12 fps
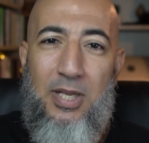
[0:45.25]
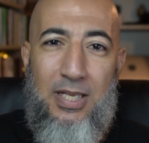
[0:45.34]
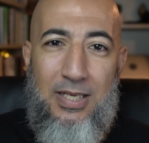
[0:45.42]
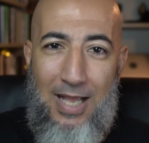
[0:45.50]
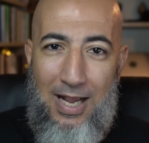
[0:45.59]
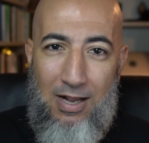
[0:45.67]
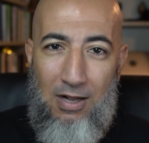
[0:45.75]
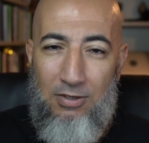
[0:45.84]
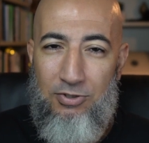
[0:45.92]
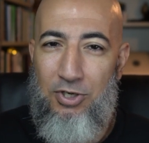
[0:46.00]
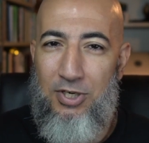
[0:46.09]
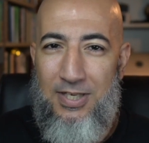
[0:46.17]
in that
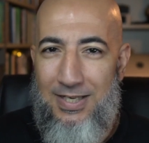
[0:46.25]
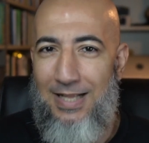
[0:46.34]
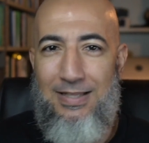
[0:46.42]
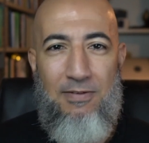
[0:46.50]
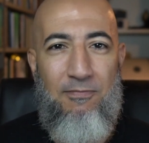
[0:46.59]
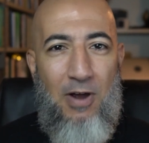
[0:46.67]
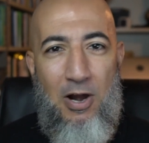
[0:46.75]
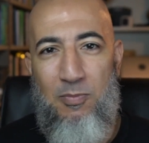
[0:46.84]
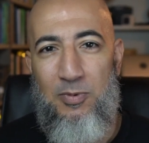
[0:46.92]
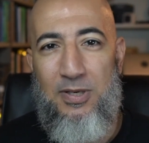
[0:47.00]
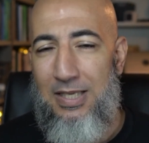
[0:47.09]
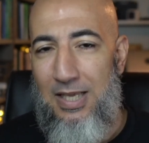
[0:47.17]
culture, in that
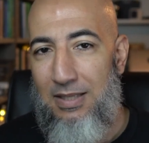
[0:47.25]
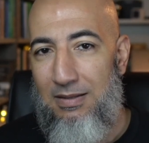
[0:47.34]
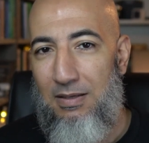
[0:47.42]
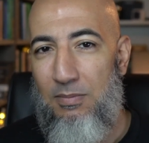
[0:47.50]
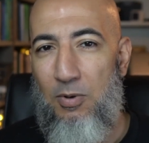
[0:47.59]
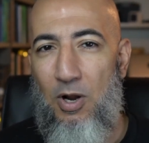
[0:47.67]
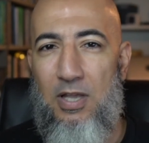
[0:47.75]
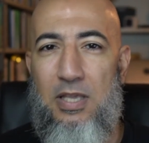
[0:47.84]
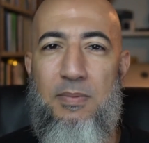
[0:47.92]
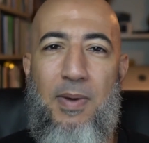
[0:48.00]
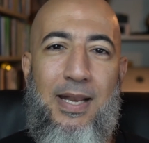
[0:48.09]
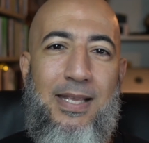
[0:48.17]
environment. Yet
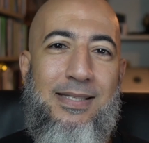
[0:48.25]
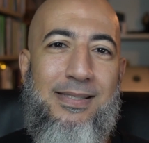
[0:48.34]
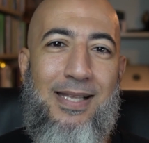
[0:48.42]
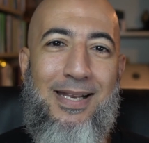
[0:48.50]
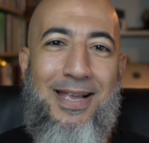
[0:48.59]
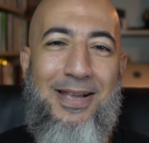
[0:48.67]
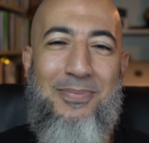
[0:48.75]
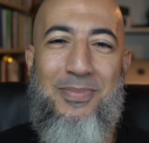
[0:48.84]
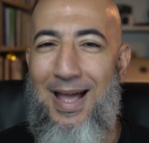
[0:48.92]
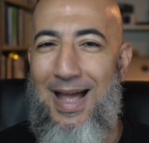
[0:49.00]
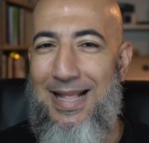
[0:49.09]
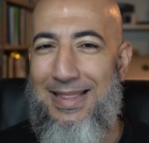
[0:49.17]
Ibrahim alayhi salam
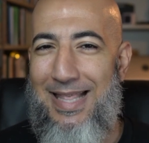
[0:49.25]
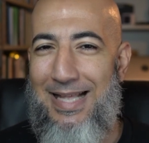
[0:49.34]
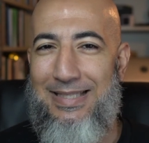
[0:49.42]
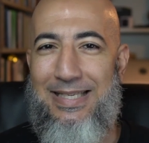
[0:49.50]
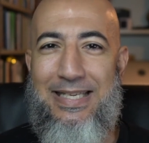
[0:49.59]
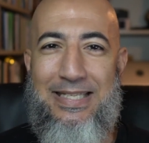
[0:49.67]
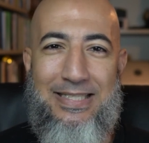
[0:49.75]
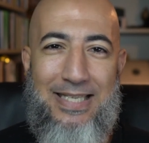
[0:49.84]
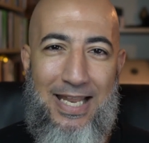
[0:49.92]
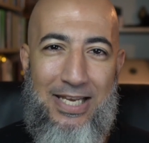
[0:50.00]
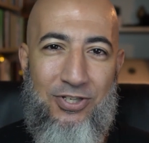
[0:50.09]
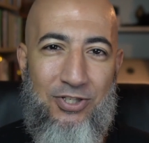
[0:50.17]
had that
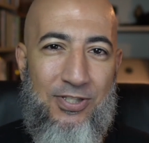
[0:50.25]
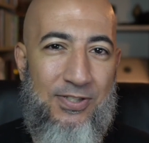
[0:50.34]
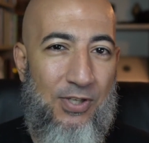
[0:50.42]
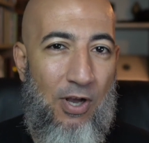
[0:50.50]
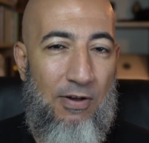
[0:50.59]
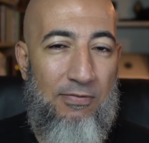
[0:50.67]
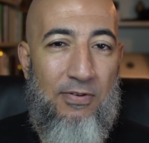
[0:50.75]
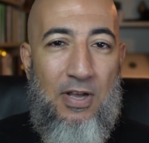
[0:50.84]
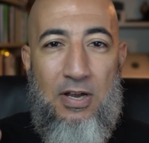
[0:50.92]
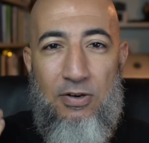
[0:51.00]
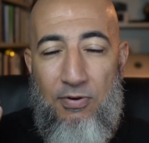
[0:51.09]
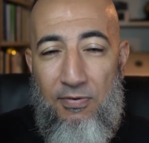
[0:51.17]
intelligence of
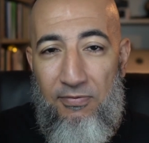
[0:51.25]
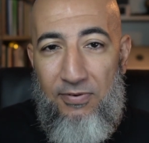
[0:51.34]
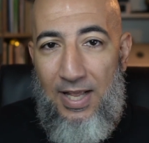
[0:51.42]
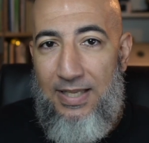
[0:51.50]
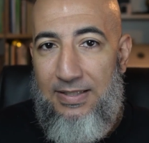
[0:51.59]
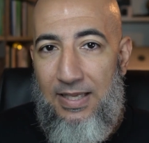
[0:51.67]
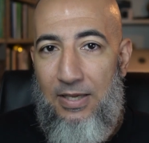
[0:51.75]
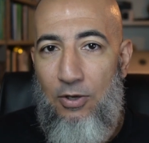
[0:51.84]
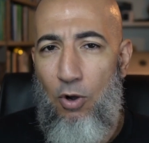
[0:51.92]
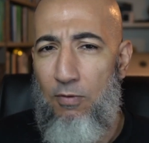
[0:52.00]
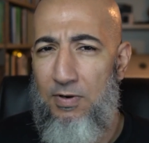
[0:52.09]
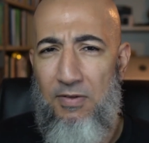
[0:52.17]
reflecting
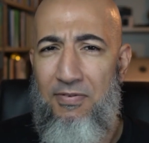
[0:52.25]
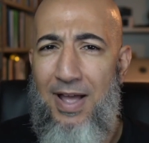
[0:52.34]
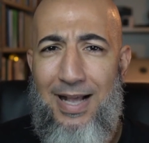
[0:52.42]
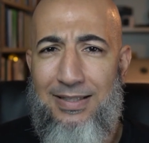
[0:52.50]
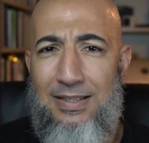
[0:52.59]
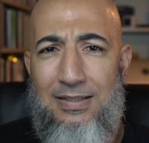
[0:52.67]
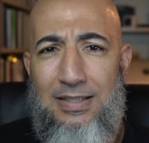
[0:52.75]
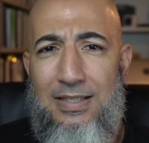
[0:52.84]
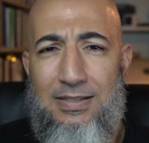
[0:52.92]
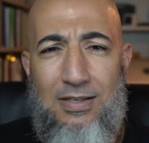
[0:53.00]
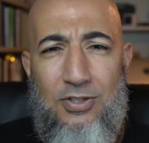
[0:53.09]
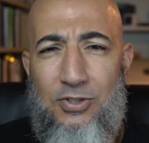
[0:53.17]
over the fact that
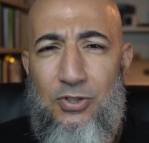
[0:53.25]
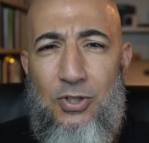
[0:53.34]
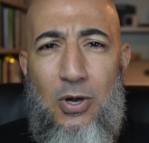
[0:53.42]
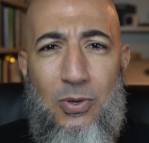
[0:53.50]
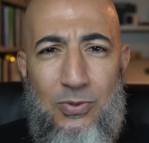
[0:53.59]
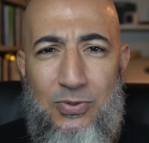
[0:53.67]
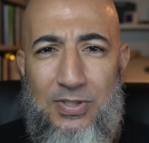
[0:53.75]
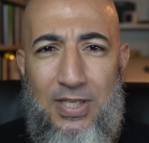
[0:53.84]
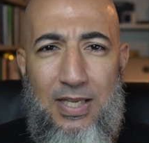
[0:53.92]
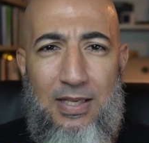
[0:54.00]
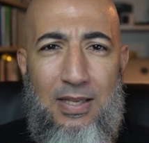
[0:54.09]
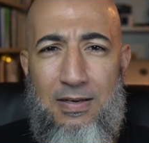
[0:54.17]
these are stones,
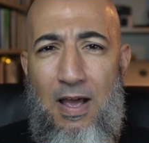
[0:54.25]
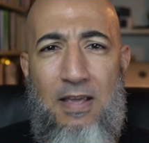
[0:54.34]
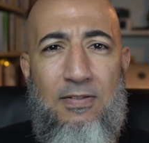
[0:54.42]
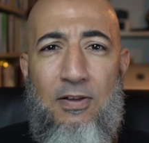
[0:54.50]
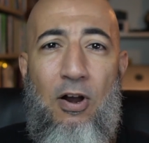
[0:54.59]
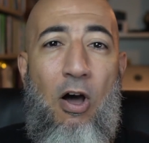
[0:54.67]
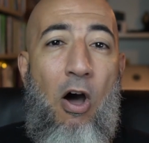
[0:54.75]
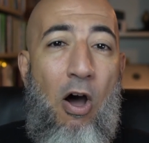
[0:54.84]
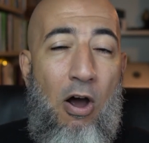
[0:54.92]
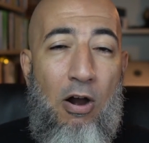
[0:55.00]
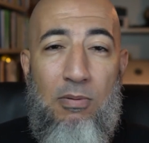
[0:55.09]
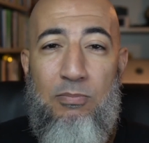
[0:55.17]
they neither
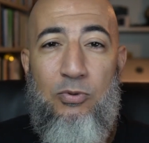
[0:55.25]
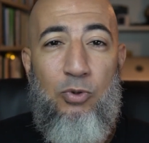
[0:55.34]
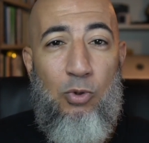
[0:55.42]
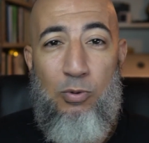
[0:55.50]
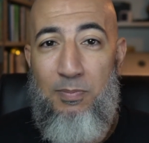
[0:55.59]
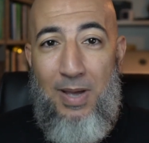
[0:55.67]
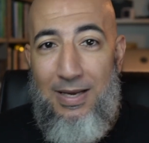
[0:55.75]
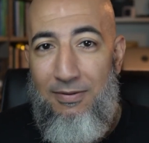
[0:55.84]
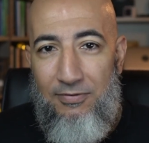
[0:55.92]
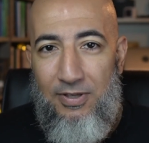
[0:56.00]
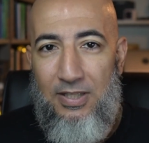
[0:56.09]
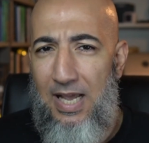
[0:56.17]
harm nor
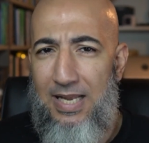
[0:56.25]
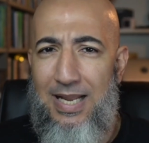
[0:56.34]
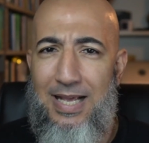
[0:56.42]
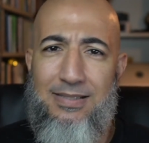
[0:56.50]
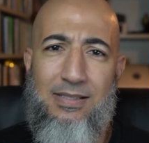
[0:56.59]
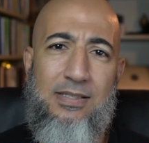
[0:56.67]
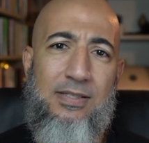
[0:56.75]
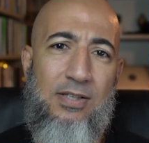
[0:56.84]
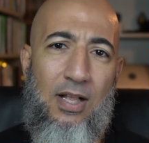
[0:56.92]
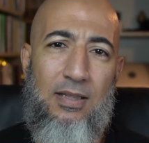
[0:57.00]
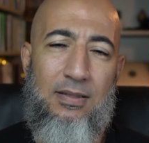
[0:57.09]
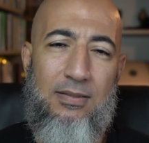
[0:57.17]
benefit. And as a result,